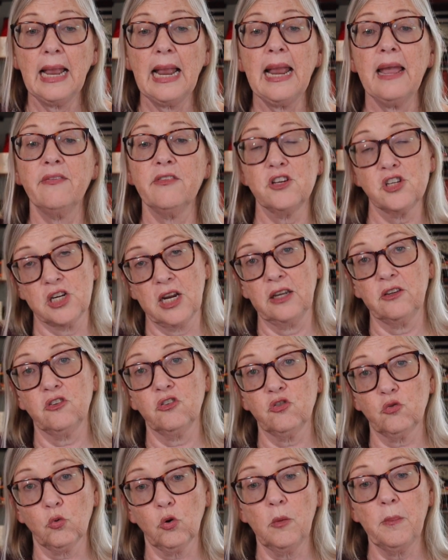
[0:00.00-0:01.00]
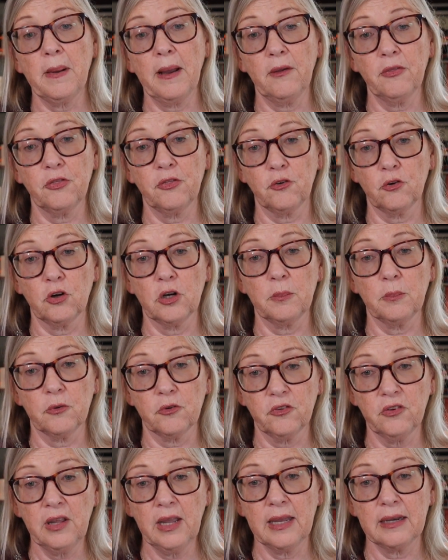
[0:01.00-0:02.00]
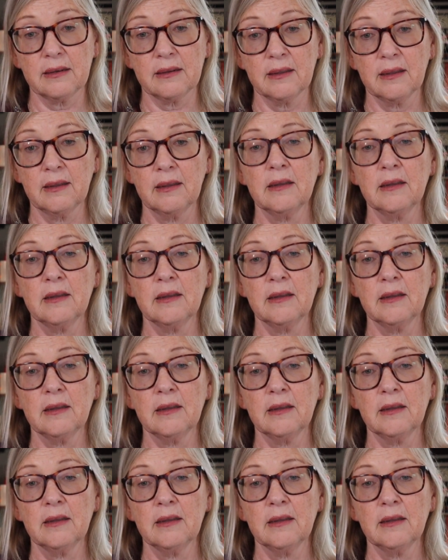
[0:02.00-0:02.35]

and the chances were about 30%,